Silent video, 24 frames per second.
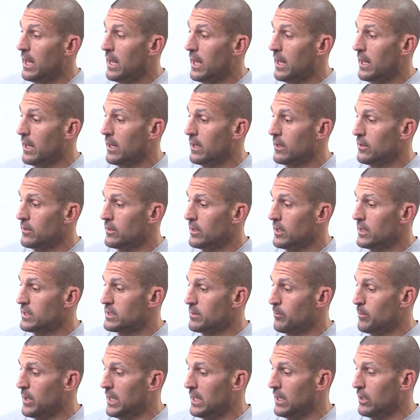And it's
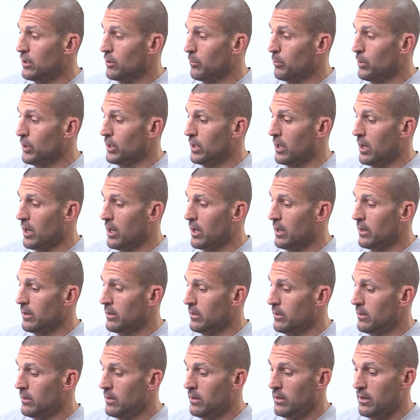a beanie you'll put
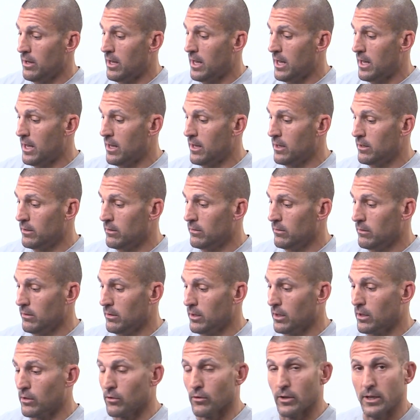on and
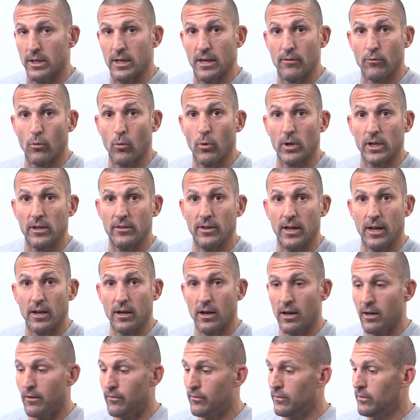literally never want to take
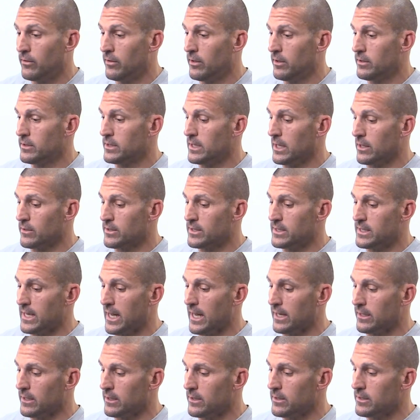off. It's an
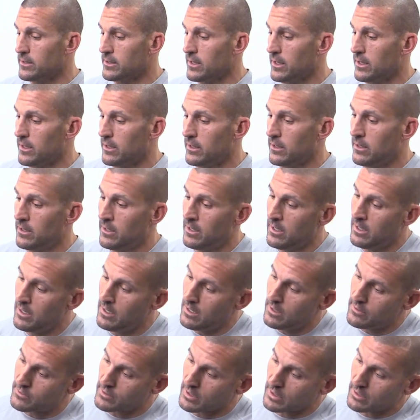outstanding design.
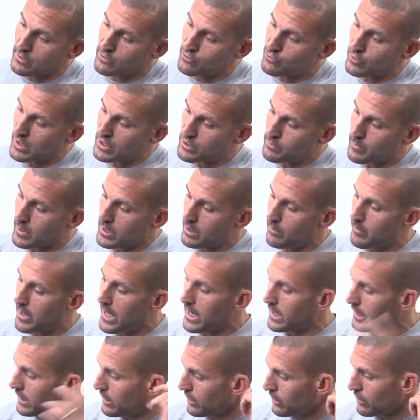It's got a stretch panel
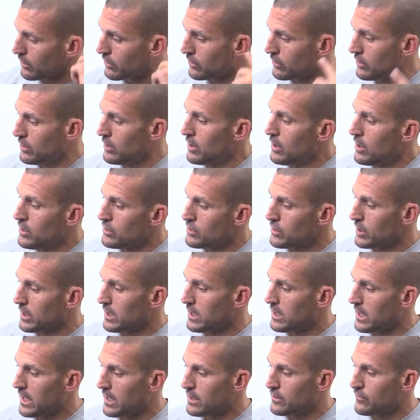back here, so you
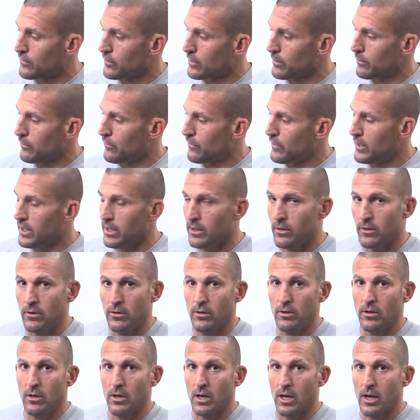get a nice firm fit,
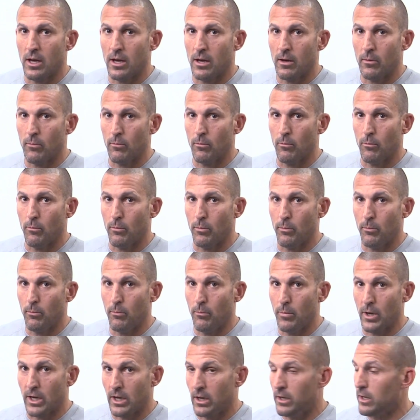
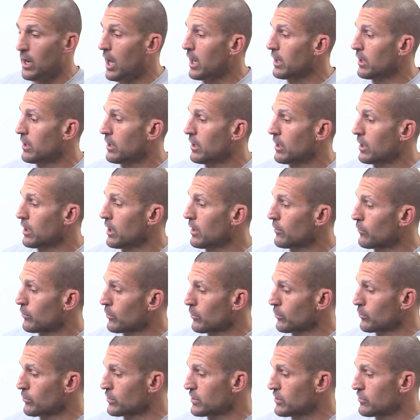but not an
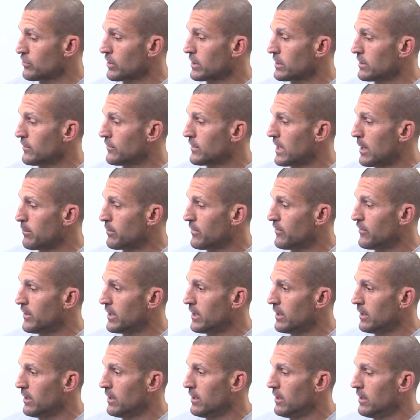uncomfortable, restrictive type of
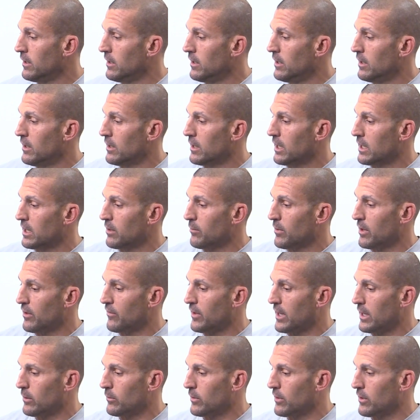fit like you may have
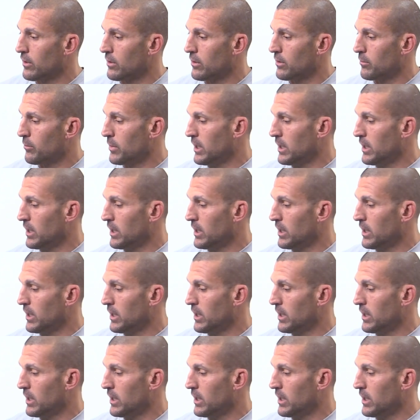had with other